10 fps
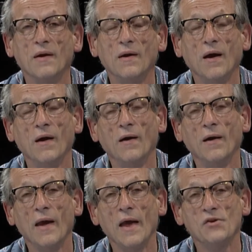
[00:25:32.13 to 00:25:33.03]
Uh,
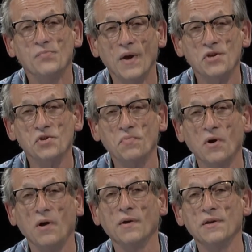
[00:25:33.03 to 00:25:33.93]
as mentioned,
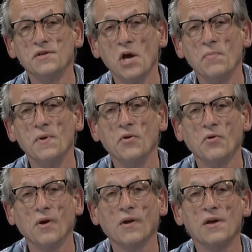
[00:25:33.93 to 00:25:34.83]
Paul is helping to
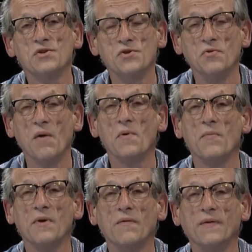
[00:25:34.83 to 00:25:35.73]
organize two
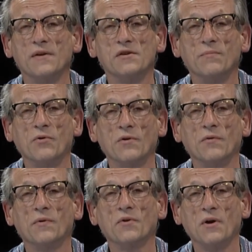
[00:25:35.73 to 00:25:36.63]
upcoming events in Portland
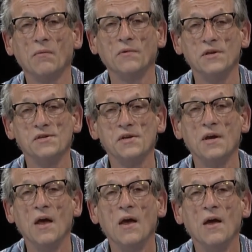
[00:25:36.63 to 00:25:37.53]
with Tom Linzey,
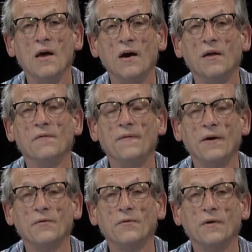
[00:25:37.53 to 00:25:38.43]
uh, the
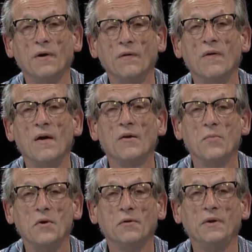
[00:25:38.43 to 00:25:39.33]
founder of
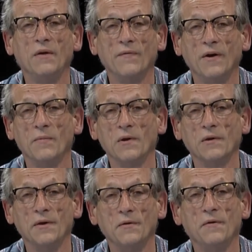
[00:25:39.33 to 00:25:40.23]
Community Environmental
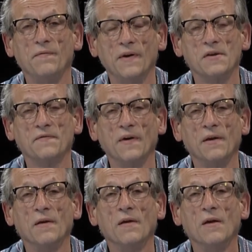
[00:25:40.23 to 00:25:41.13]
Legal Defense
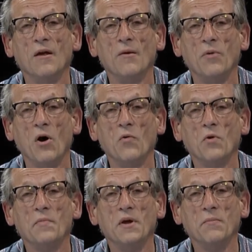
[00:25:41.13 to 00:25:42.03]
Fund. Paul will
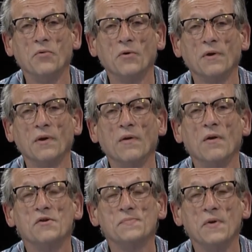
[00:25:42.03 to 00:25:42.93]
be in Portland
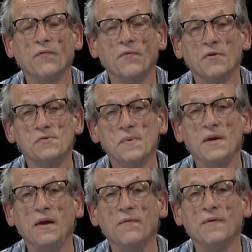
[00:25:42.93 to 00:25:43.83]
spe- for
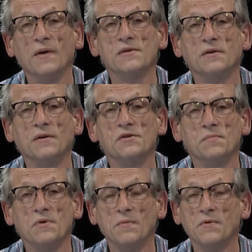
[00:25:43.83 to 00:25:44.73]
speaking events on
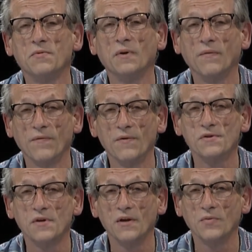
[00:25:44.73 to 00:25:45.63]
September
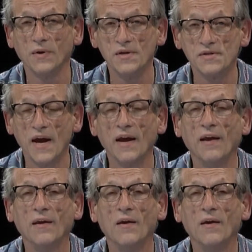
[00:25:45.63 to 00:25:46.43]
21st and 22nd.